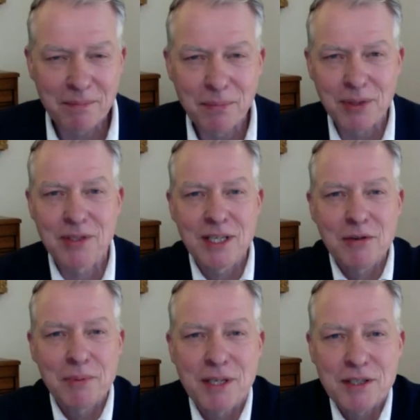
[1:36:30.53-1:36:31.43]
puts us into a
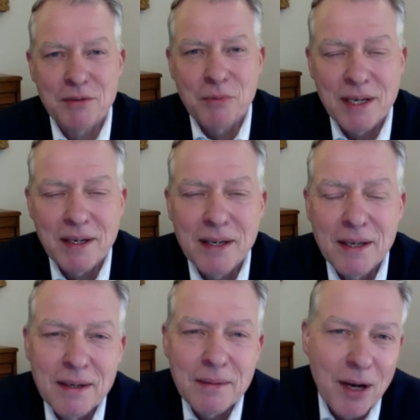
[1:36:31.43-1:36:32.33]
position of winning
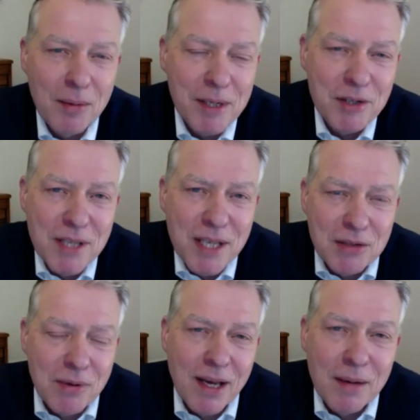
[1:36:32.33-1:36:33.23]
parliamentary seats or anything.